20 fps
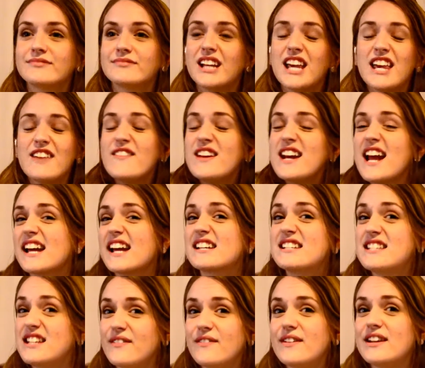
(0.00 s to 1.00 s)
even
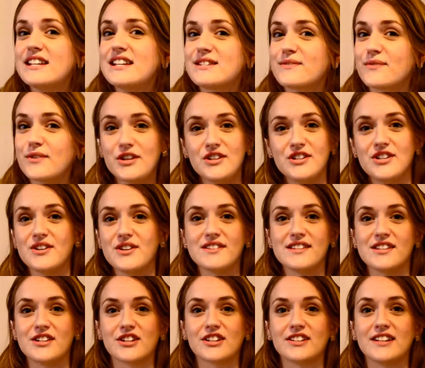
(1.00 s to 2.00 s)
activities for you to use in
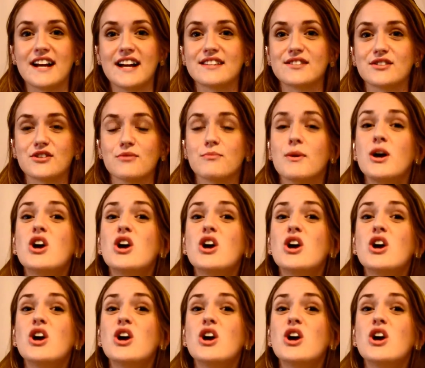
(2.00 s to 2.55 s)
your classroom.